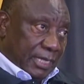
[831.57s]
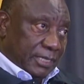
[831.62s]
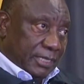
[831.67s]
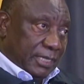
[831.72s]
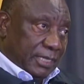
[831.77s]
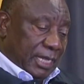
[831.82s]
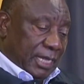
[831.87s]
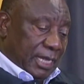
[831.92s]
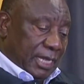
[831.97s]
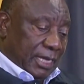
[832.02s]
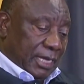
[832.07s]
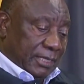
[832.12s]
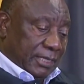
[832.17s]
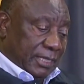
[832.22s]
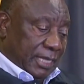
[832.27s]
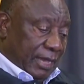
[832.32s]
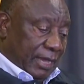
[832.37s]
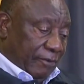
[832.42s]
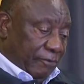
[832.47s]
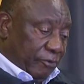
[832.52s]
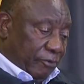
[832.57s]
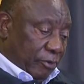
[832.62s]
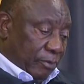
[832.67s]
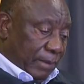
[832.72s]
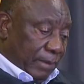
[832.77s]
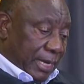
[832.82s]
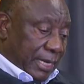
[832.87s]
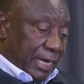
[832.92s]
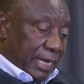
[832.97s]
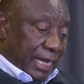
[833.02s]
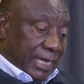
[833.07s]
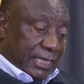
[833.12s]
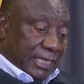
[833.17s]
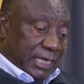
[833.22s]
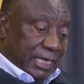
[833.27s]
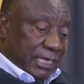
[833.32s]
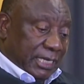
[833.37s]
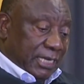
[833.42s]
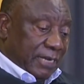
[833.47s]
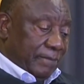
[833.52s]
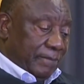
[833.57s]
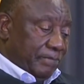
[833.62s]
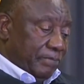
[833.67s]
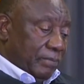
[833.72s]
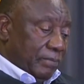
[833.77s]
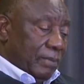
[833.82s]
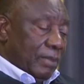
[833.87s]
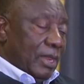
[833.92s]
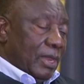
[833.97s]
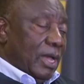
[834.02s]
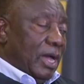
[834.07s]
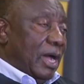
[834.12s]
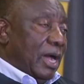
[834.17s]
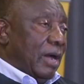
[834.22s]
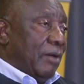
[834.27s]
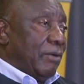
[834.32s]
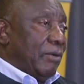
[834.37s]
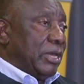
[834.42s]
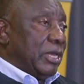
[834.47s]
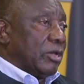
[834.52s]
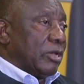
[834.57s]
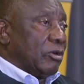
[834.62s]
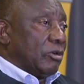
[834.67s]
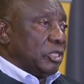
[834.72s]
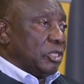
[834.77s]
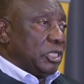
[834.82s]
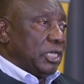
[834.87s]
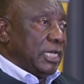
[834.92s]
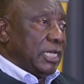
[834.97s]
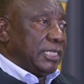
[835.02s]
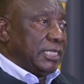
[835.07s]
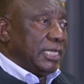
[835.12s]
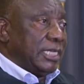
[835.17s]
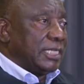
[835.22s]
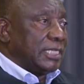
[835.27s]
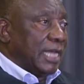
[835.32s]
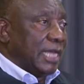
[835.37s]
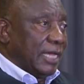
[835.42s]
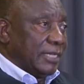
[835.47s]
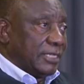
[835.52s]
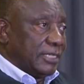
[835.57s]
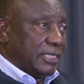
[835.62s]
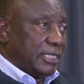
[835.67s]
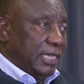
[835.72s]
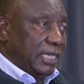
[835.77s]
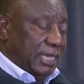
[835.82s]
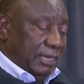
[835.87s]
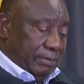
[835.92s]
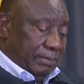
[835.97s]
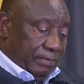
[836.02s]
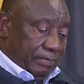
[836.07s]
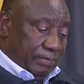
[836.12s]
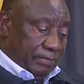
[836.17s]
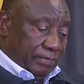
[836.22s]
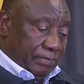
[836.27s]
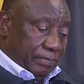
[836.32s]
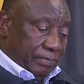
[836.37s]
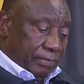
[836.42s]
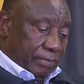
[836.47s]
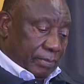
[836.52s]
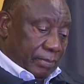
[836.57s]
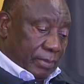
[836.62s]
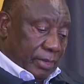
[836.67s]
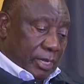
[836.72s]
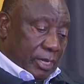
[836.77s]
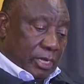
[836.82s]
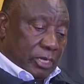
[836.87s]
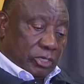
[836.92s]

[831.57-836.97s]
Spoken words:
This NEC has therefore mandated our negotiating task team